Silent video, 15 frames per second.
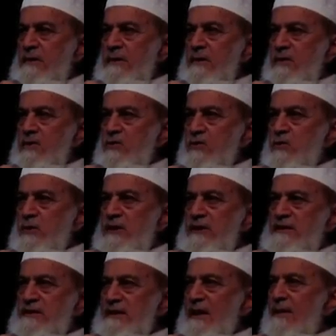issue in
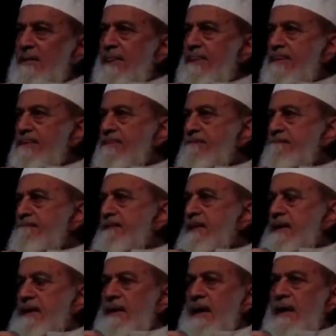Islam,
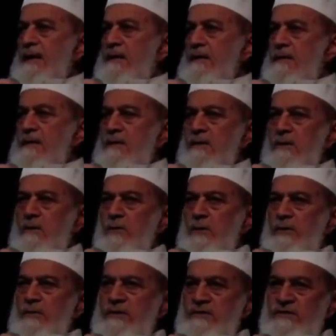like
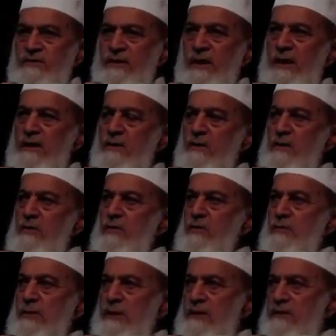women's right or
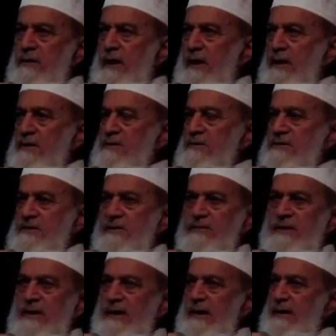human right or
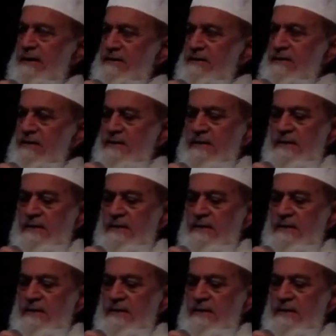something else,